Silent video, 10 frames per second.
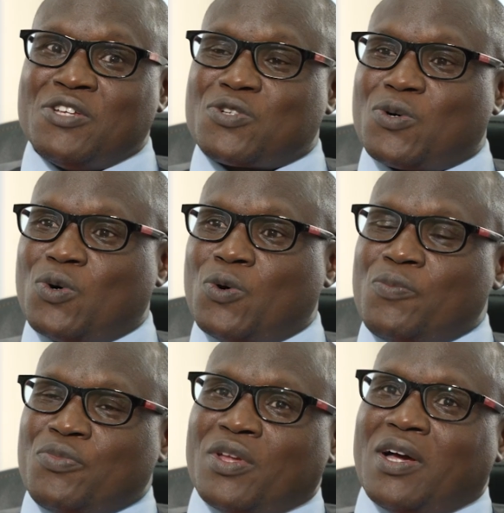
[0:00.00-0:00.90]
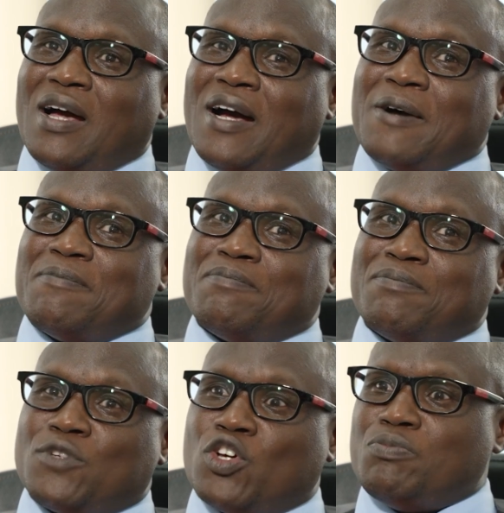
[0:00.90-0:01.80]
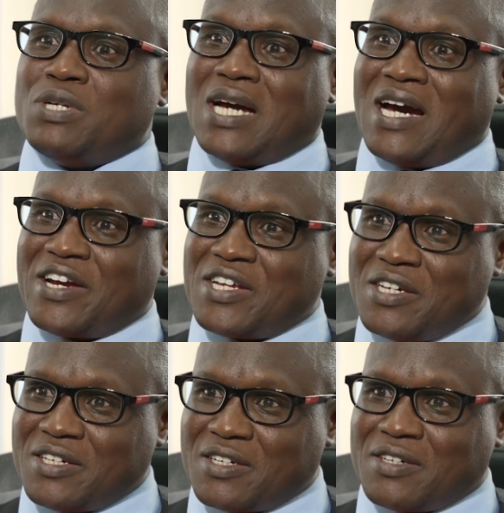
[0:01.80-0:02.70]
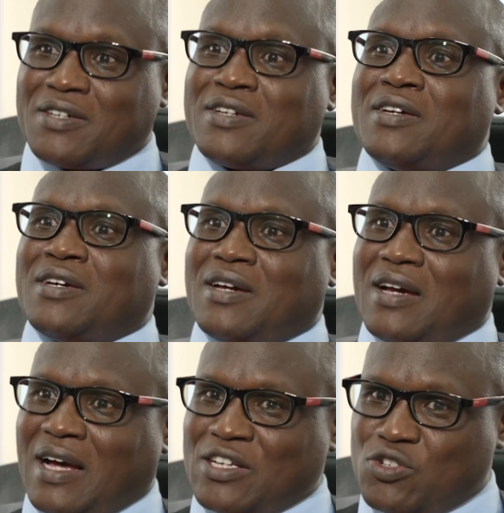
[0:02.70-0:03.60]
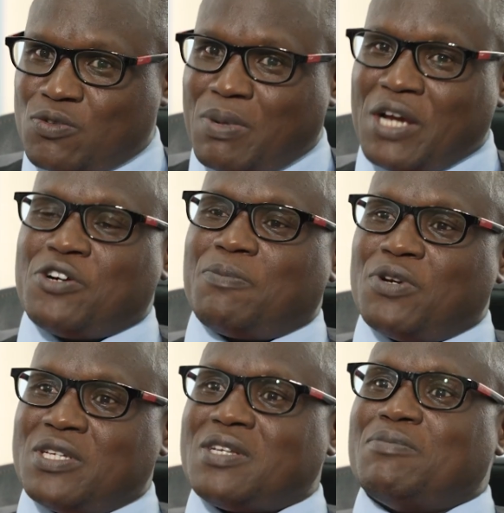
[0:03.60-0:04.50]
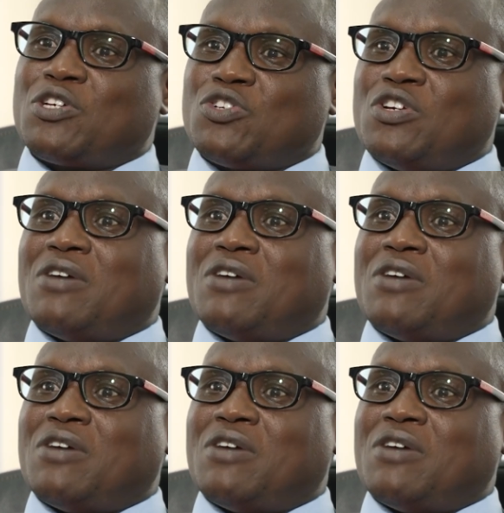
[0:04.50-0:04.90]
So don't be in a hurry. As you buy your policy, make sure you